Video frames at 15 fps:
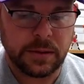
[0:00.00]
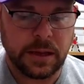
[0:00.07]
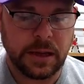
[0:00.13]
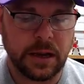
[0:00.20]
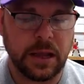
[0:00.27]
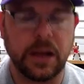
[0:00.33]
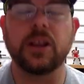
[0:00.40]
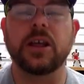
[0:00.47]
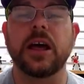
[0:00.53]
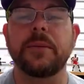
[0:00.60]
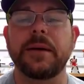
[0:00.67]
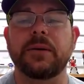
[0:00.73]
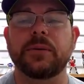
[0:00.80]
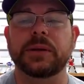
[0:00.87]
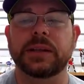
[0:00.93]
it, will
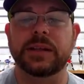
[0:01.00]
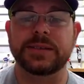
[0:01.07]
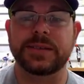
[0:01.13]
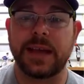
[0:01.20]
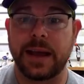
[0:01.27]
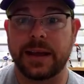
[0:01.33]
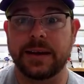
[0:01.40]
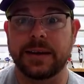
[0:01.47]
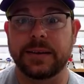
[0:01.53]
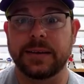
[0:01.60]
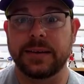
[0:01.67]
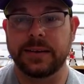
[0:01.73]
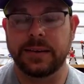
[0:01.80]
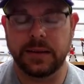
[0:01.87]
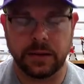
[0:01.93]
come out with the second.
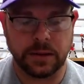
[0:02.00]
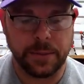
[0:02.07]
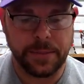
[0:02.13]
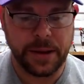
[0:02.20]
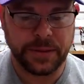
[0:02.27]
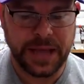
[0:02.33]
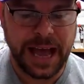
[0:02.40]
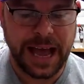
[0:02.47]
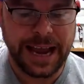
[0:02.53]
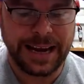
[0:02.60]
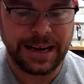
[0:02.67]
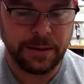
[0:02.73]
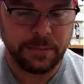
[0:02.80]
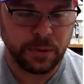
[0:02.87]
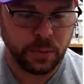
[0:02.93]
It'll come out with a
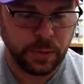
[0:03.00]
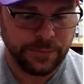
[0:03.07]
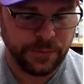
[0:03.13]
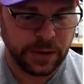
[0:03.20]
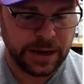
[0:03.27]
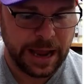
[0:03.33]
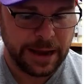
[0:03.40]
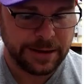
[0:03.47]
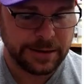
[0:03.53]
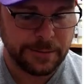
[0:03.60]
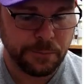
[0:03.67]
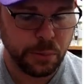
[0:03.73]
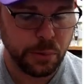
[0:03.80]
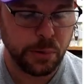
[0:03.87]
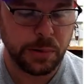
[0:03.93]
high number. We forgot
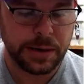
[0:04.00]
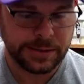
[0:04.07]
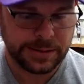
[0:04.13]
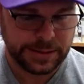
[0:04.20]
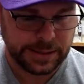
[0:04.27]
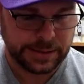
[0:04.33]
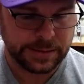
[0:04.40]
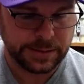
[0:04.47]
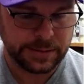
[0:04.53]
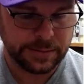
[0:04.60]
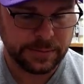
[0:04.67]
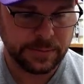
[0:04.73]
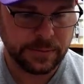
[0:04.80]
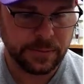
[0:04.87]
to print it.